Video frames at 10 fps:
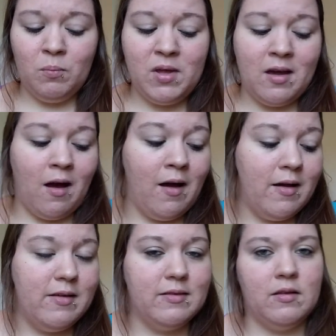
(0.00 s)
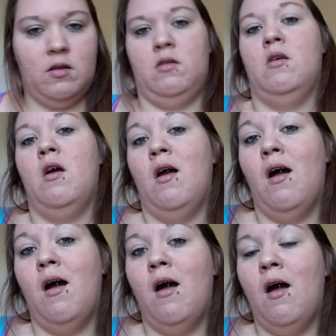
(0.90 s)
because
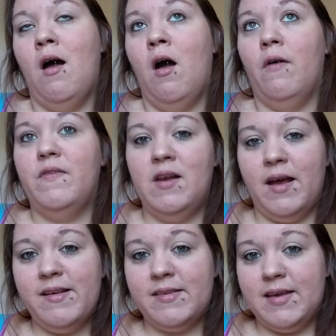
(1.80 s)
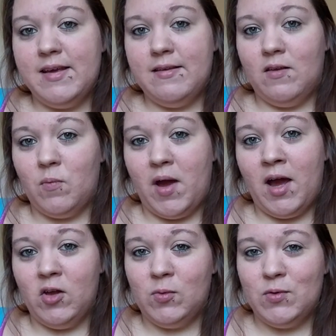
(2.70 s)
the nice thing is my
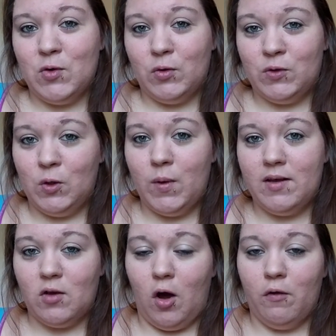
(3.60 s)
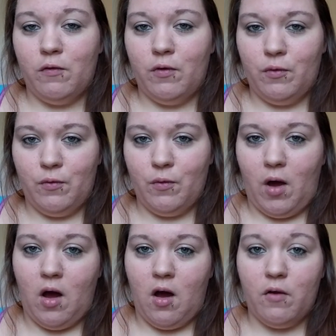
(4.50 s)
husband took 2 weeks off
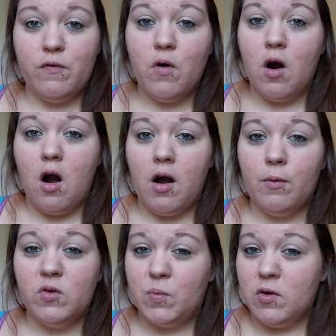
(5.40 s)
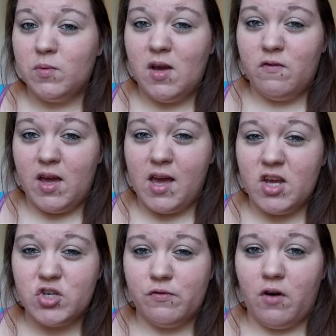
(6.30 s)
it was supposed to be a
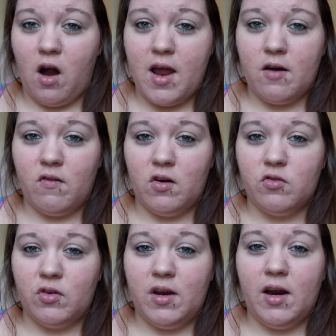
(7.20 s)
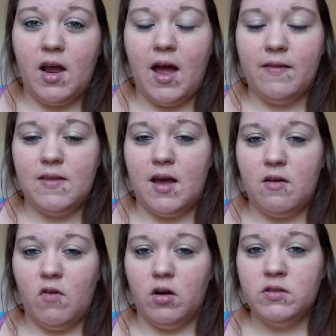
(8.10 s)
vacation for our anniversary at the
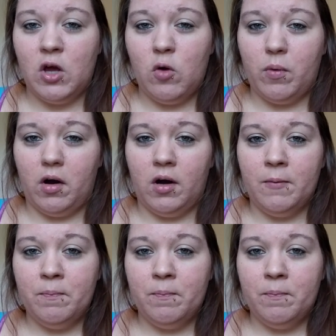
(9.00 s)
end of October,